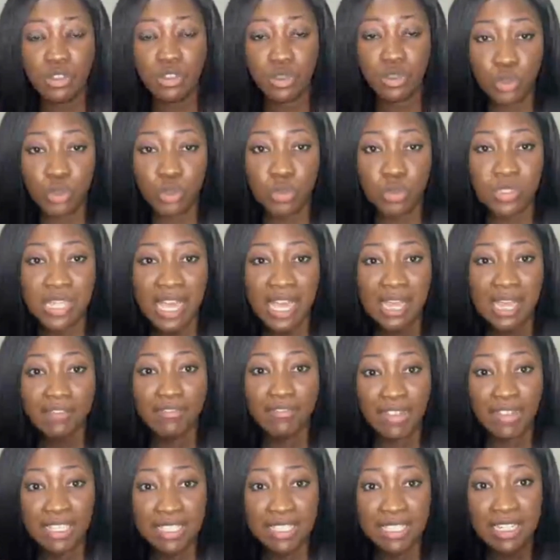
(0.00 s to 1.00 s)
tools
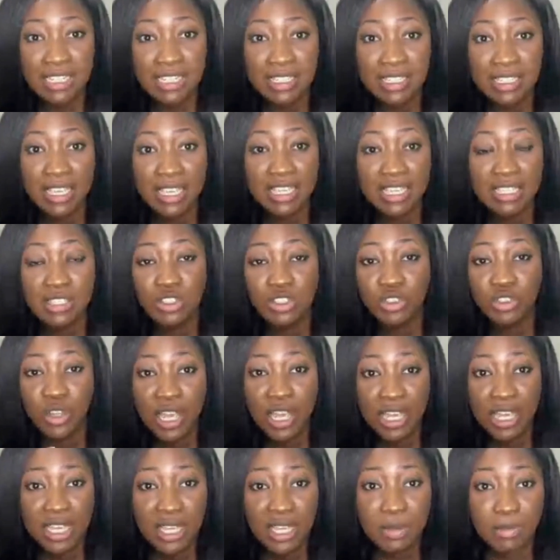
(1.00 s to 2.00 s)
that facilitate
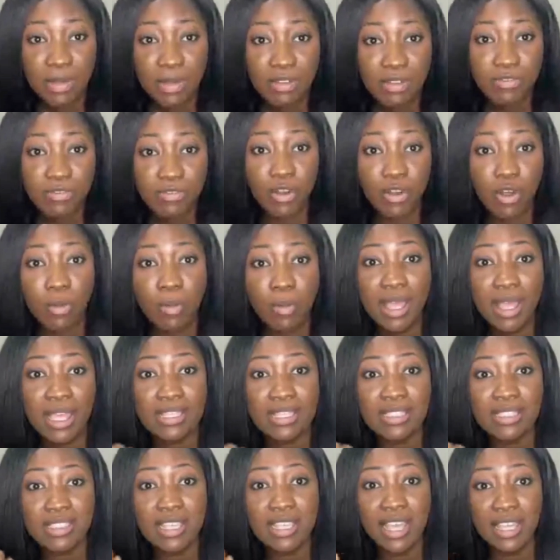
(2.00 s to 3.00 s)
tracking
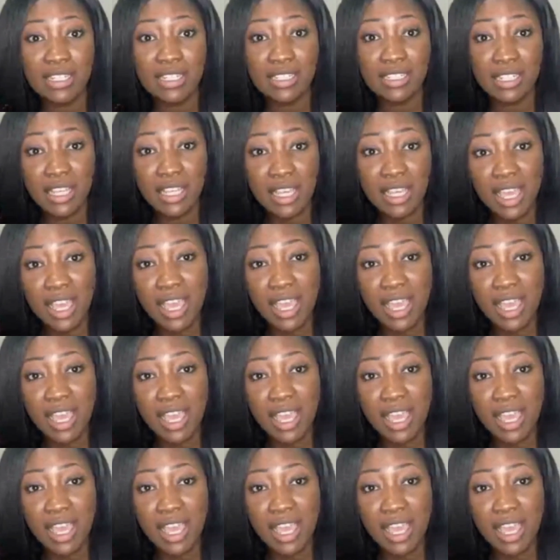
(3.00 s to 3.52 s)
performance and